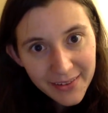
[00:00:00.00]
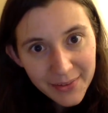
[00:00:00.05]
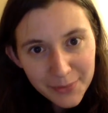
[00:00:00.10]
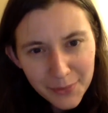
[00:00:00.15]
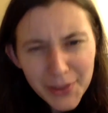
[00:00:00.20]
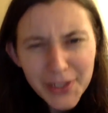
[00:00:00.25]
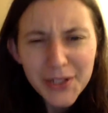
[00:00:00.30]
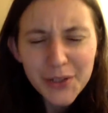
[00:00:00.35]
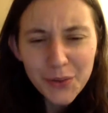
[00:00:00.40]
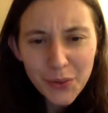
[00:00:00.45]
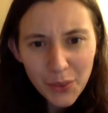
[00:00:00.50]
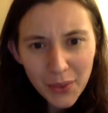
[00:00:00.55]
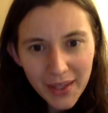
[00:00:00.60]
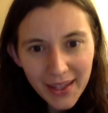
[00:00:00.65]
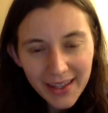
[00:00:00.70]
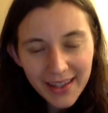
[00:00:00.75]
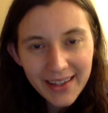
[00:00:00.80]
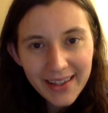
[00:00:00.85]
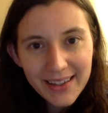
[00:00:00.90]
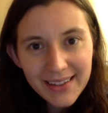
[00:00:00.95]
What do you
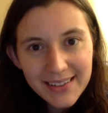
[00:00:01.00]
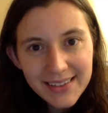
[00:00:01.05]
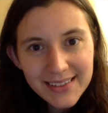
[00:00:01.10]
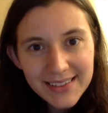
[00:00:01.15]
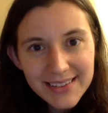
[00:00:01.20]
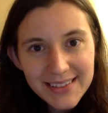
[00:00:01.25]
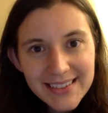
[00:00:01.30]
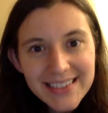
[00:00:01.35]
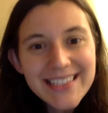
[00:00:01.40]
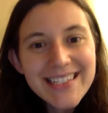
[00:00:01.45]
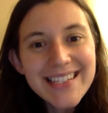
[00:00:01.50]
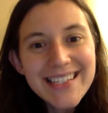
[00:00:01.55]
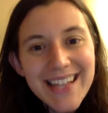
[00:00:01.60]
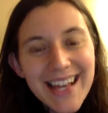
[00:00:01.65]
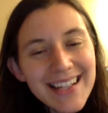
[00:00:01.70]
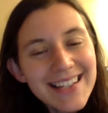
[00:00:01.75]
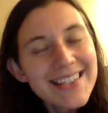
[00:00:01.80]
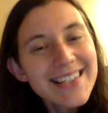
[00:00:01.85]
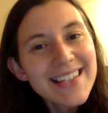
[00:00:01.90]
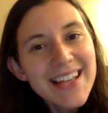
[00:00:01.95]
think? Does
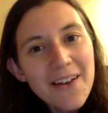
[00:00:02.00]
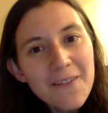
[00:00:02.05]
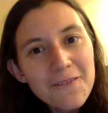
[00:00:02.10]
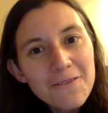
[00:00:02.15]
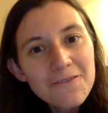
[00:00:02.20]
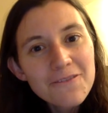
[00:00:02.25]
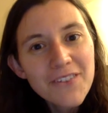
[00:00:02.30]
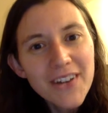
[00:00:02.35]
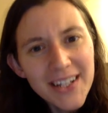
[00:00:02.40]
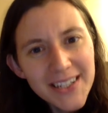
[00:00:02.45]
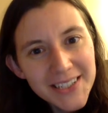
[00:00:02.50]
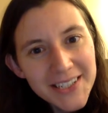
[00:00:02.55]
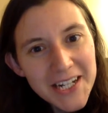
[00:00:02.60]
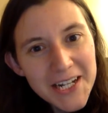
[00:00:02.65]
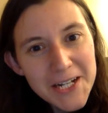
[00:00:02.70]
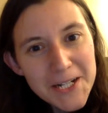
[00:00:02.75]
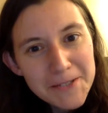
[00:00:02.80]
that sound fun?